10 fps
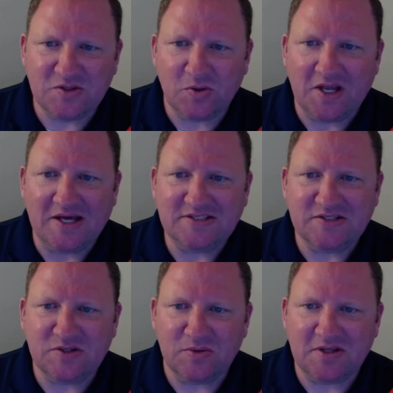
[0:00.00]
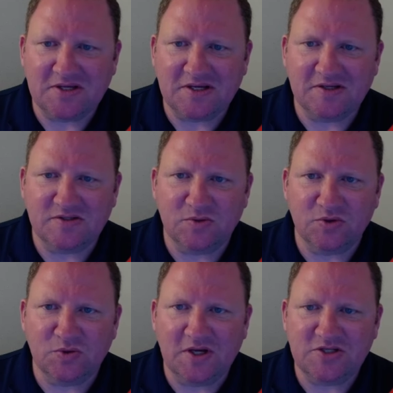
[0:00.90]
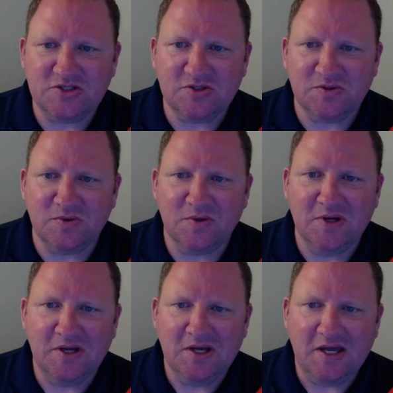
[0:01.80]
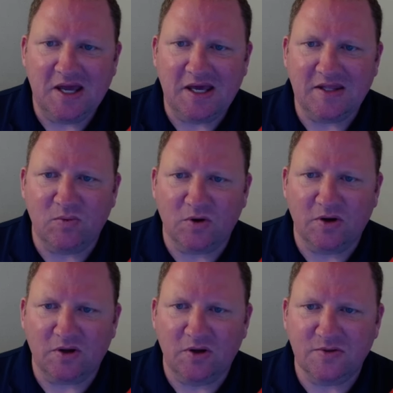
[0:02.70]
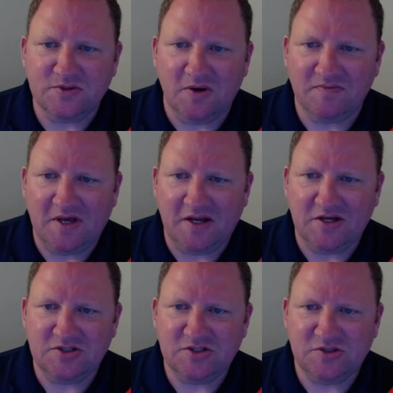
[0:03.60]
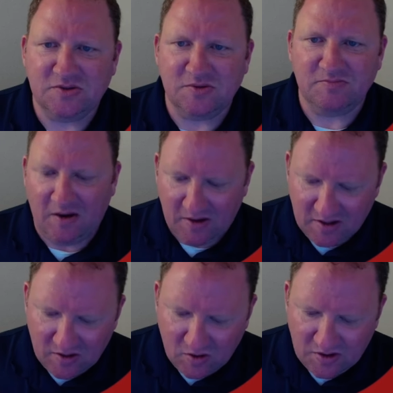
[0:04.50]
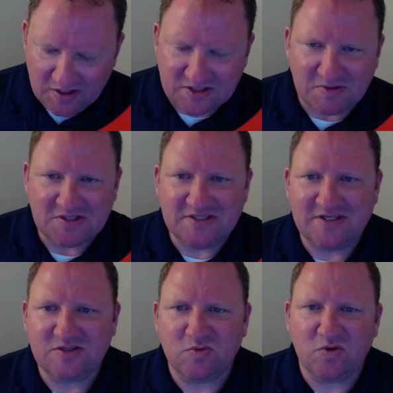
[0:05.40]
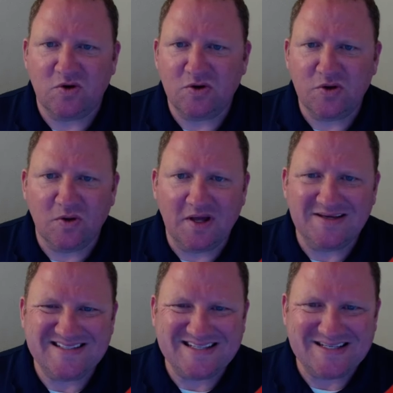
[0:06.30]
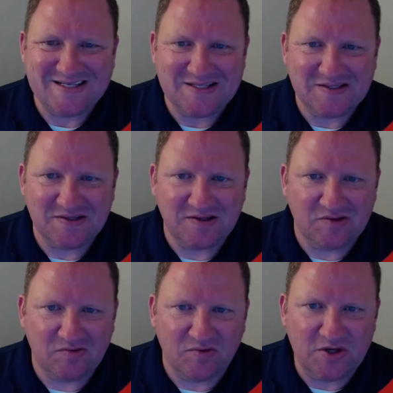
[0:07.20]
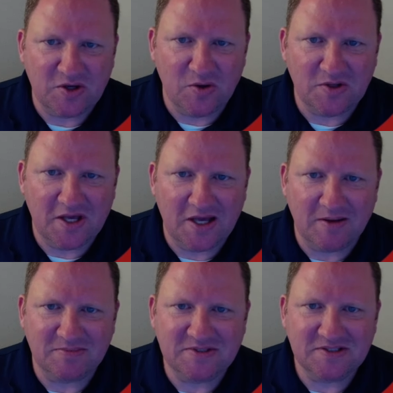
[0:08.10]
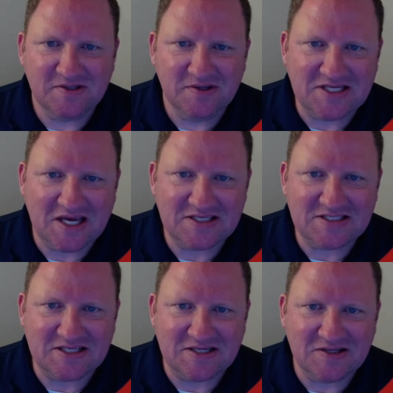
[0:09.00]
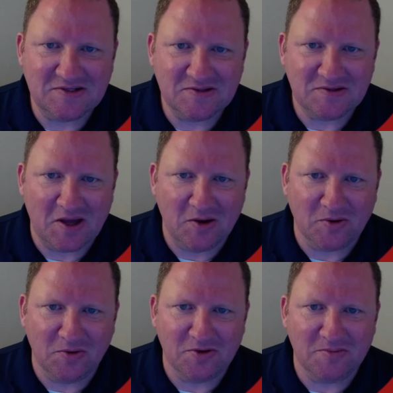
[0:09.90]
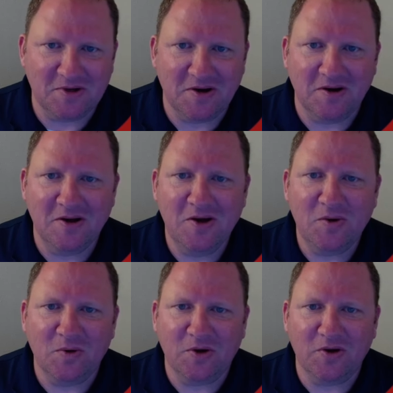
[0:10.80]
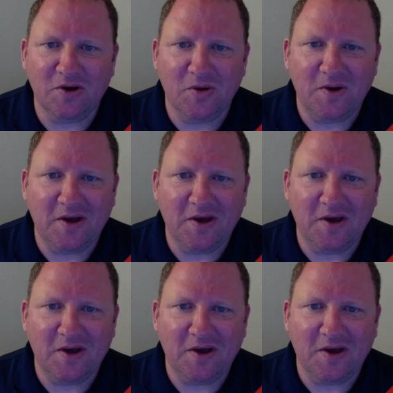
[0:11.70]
no classes, no nothing. So we'll do an H2. And then we're going to close off that H2. Now, especially since we're utilizing freeCodeCamp's testing algorithm here, we're going to go